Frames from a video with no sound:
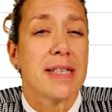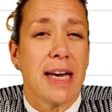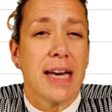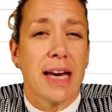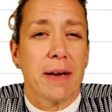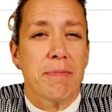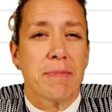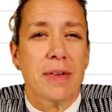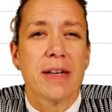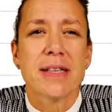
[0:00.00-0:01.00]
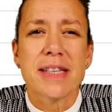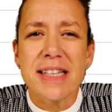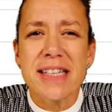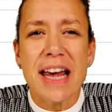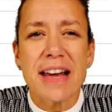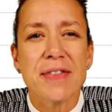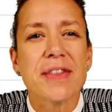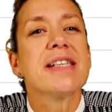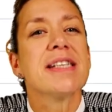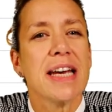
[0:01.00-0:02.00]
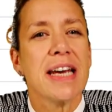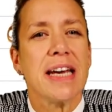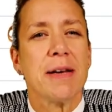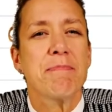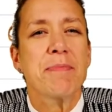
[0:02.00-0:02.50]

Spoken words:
here to set the scene.